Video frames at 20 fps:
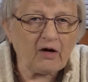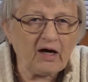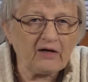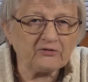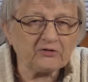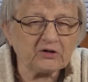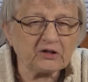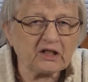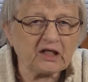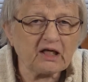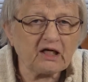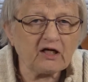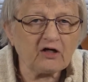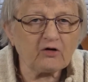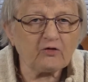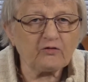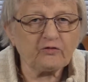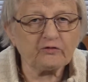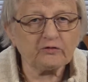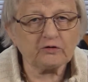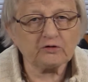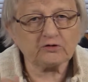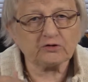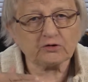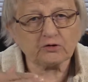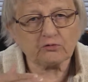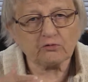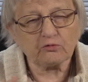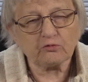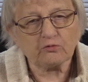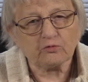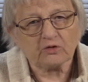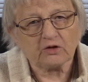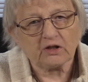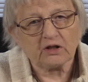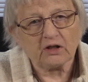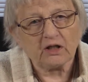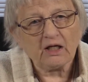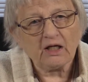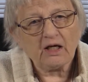under careful
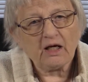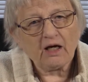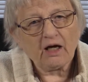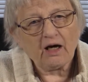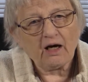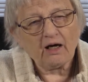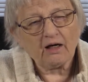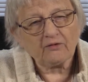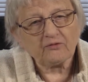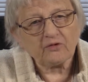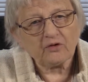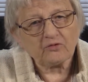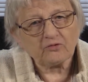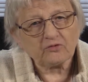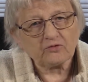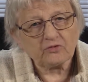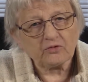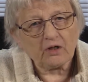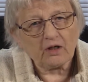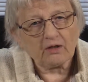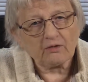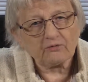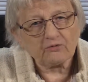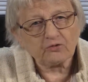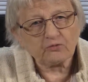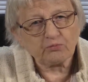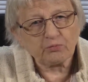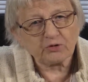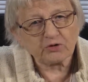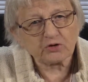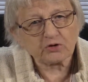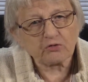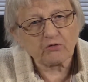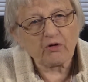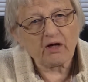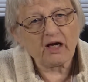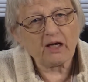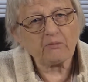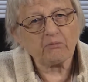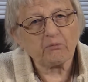scrutiny uh, uh, uh,
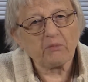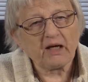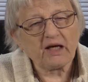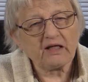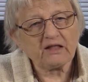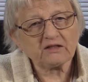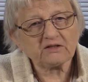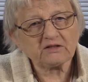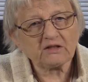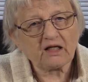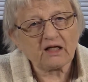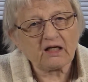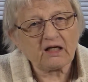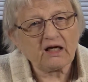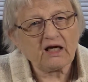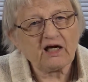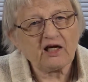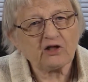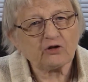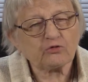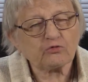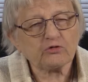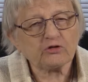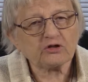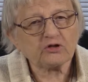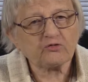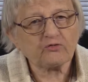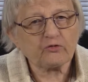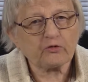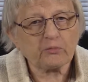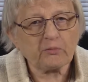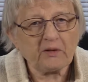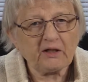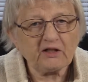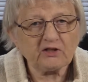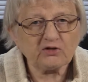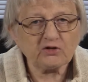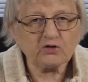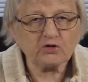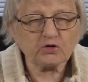prescribed by a psychiatrist for
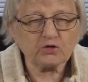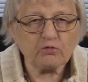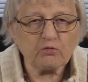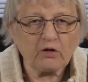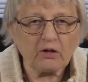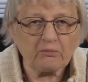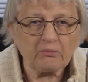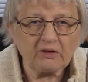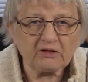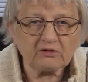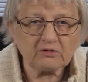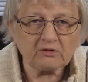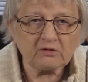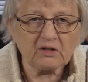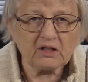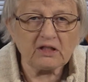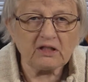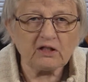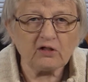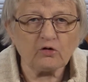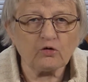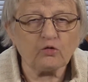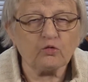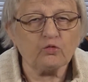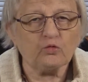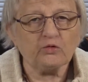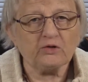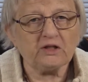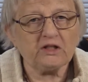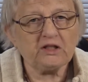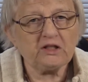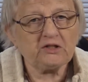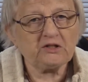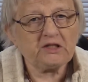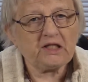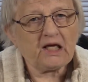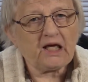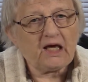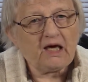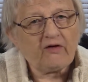patients who are mentally ill who need
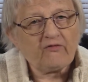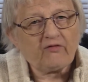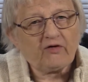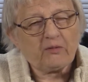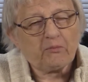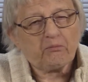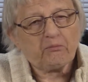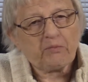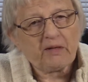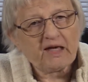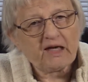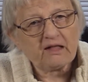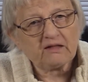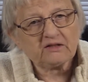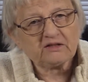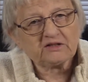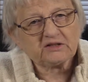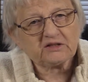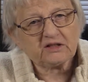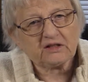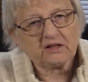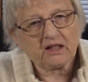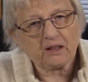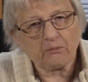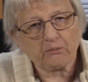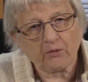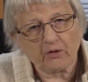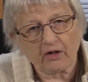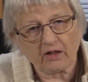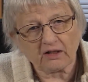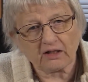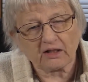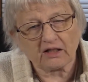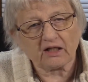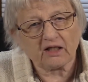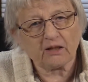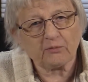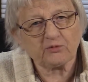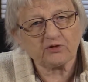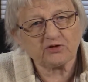to have a balance in their body
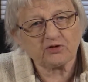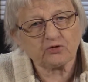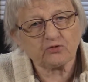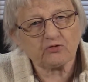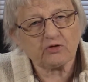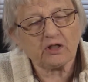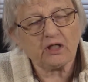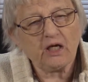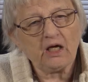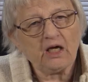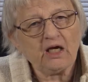chemistry